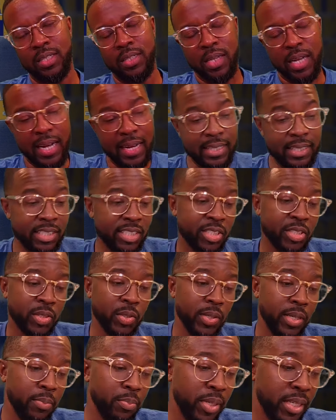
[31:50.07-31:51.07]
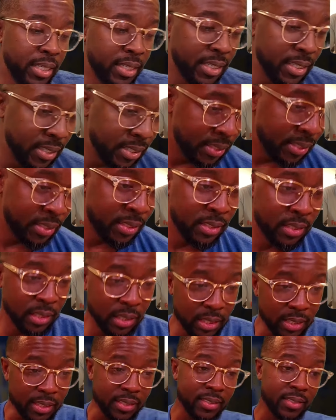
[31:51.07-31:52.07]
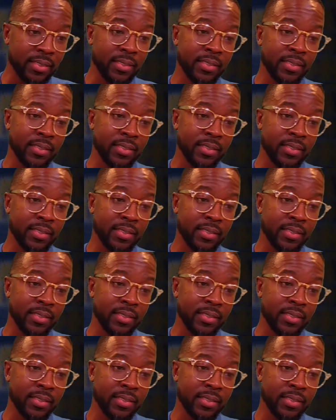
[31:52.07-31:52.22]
I disagree because look,